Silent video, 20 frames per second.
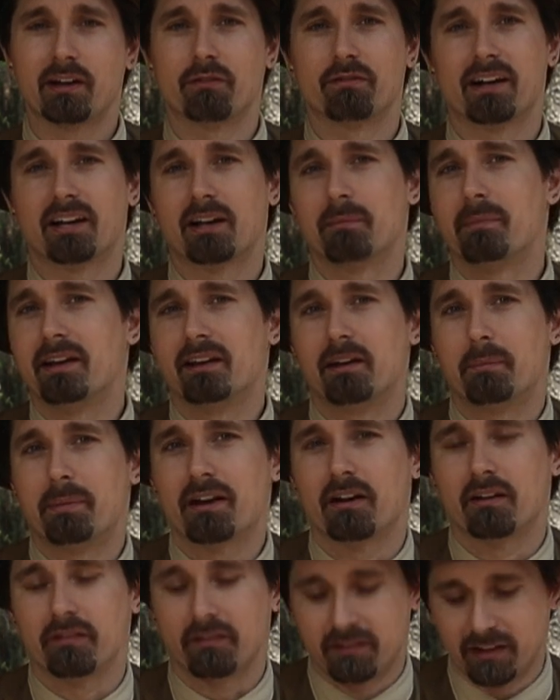I recommend a
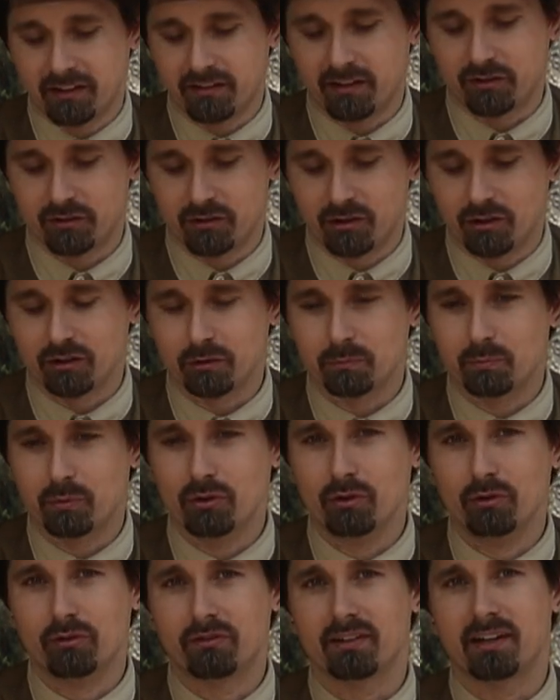pair of $600
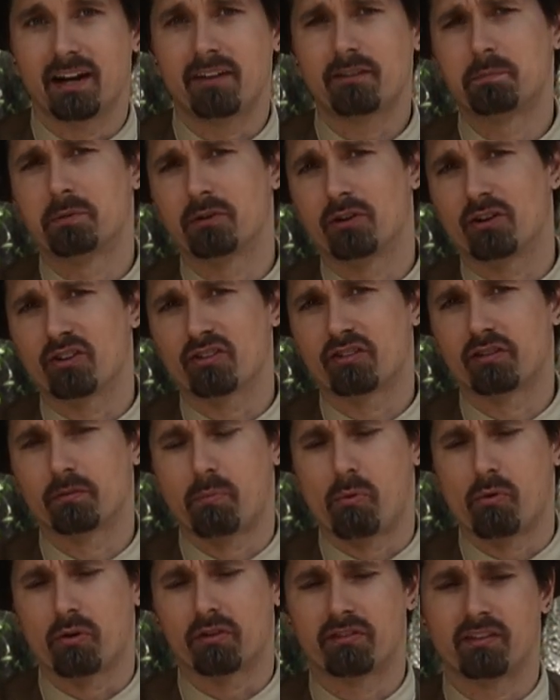boots and I have to put arch
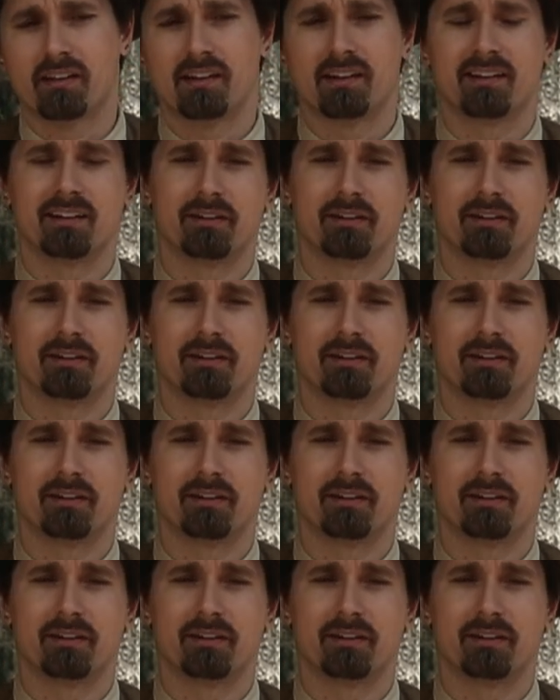supports in?